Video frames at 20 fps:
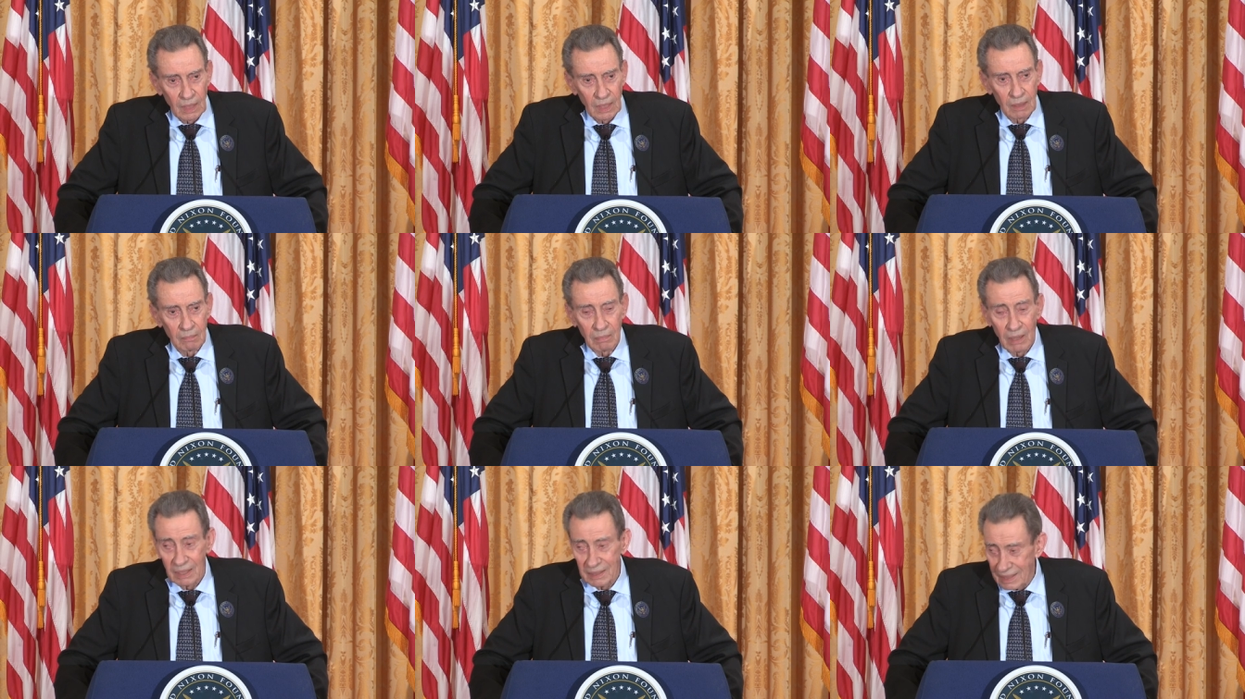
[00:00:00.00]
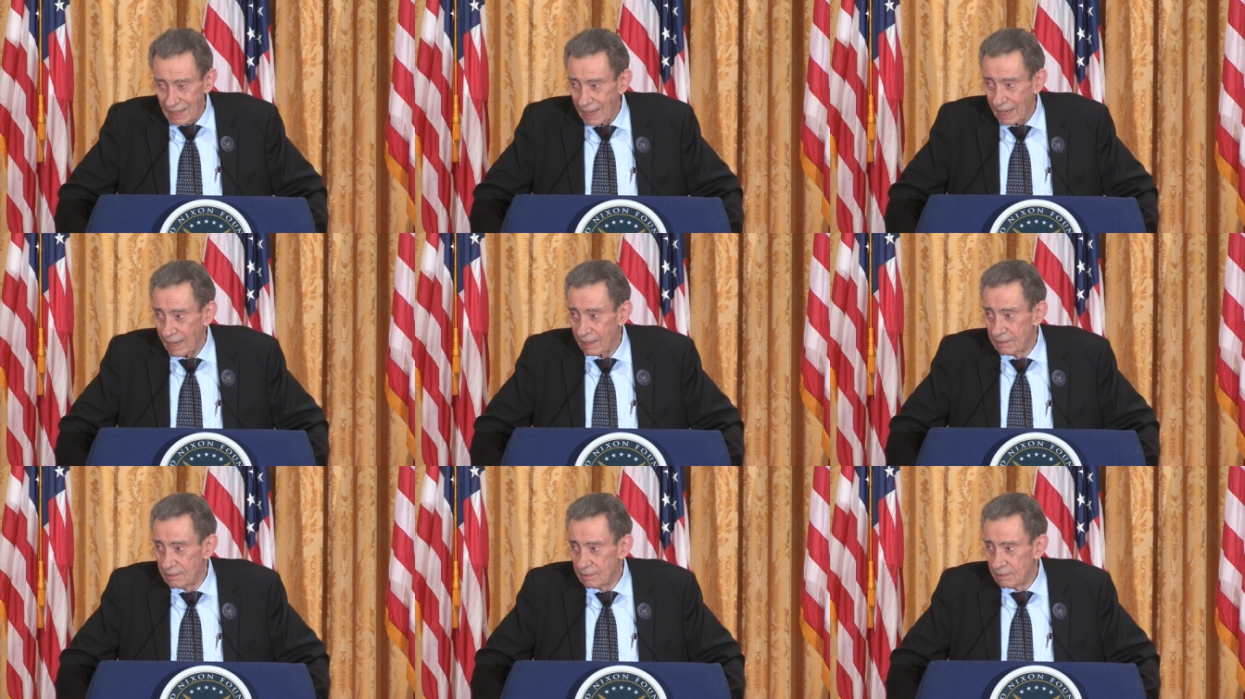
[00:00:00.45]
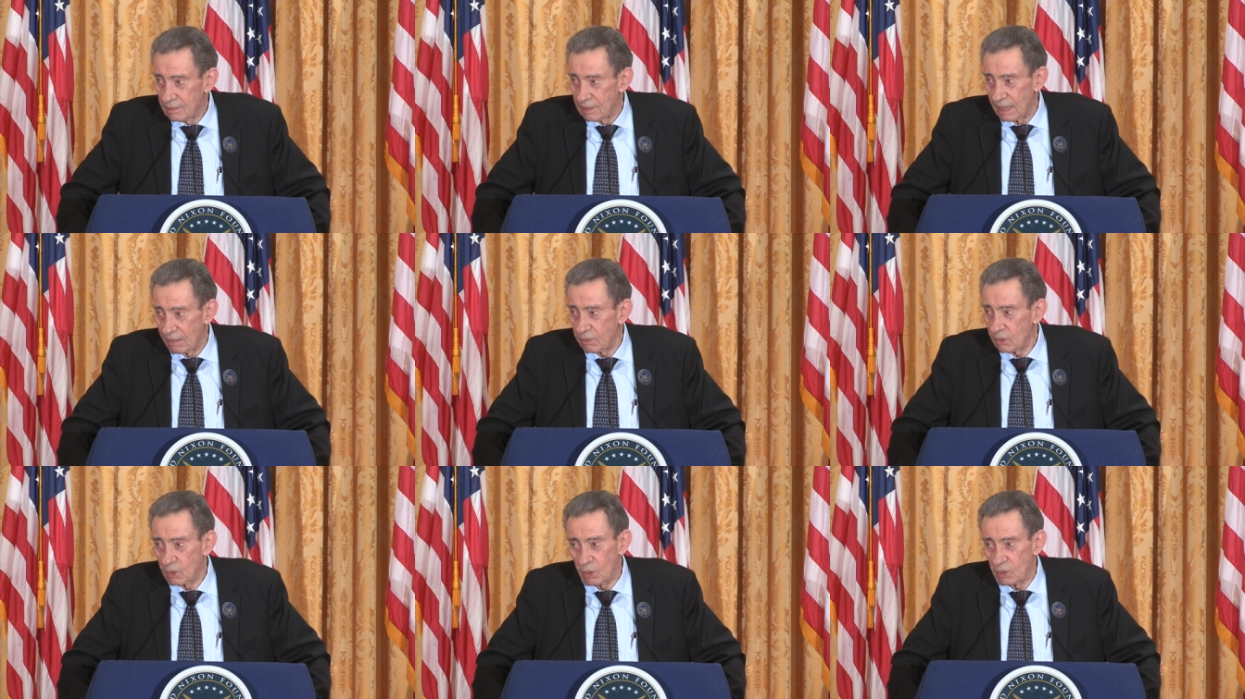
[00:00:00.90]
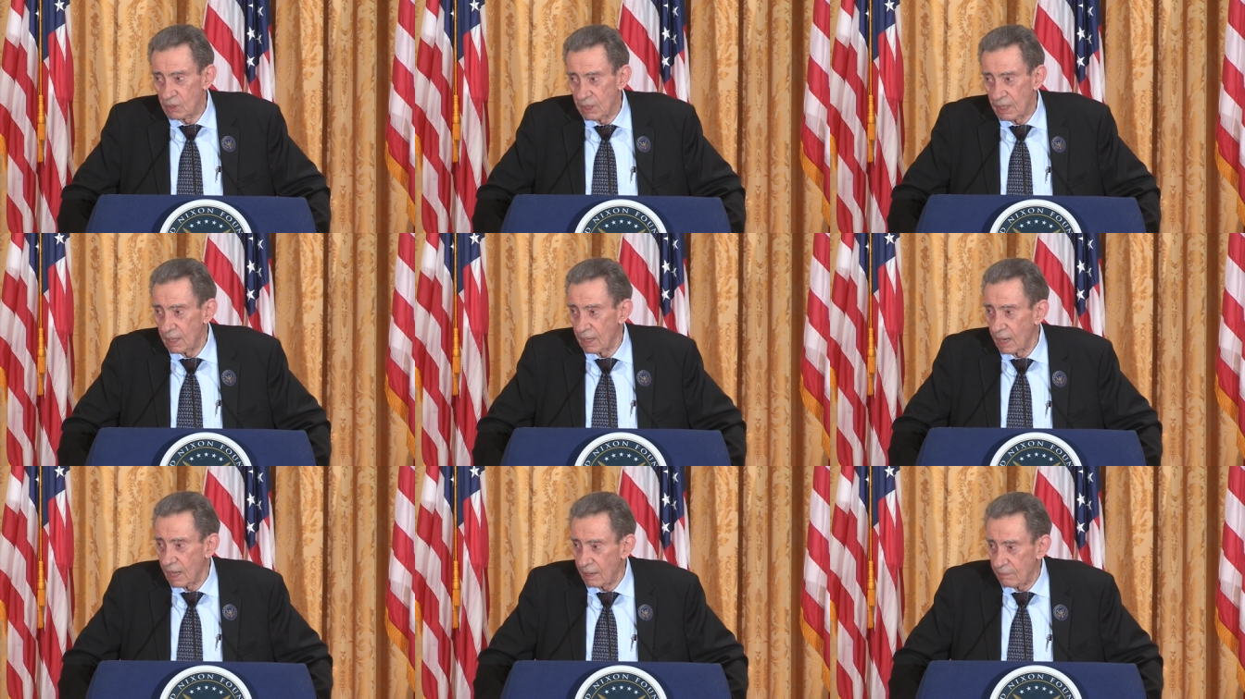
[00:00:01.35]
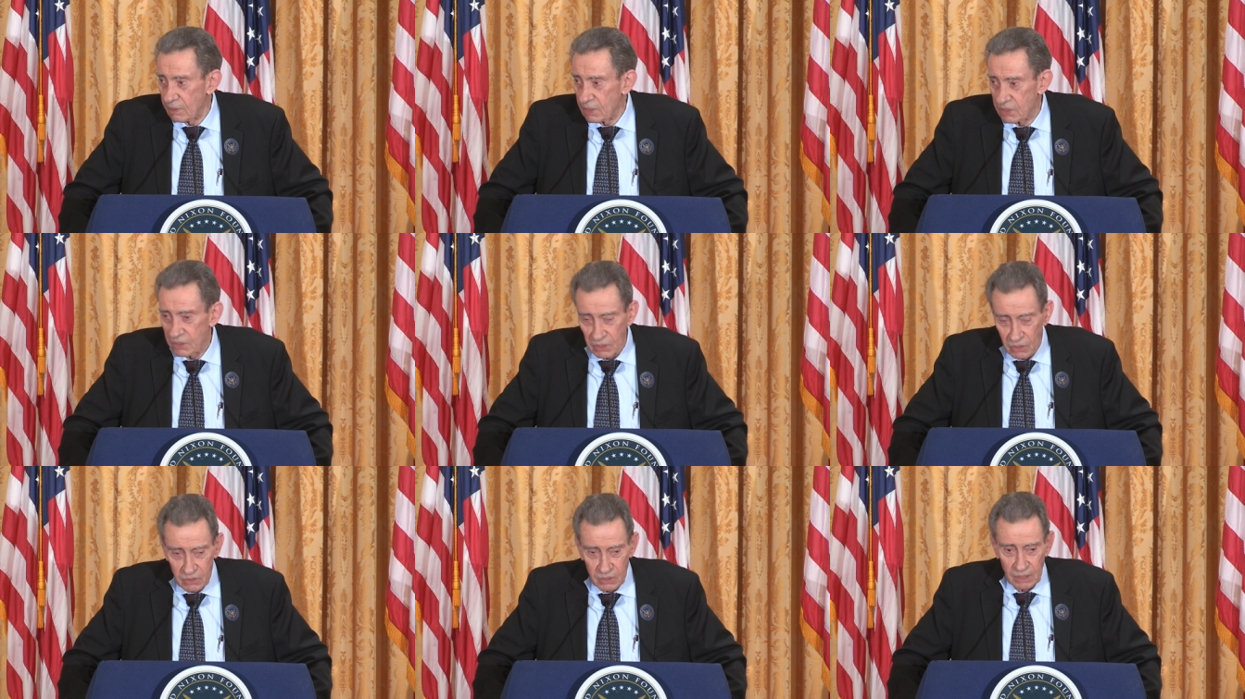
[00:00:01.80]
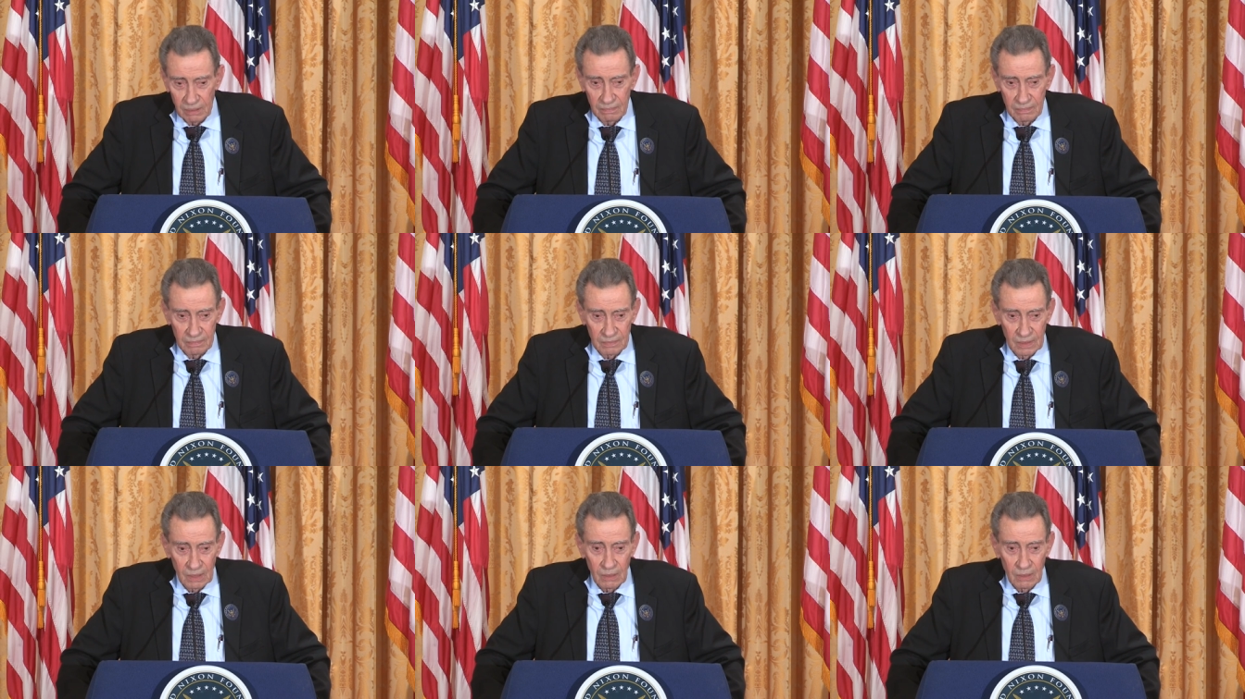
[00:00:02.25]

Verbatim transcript: And my dad never could get it out of his system.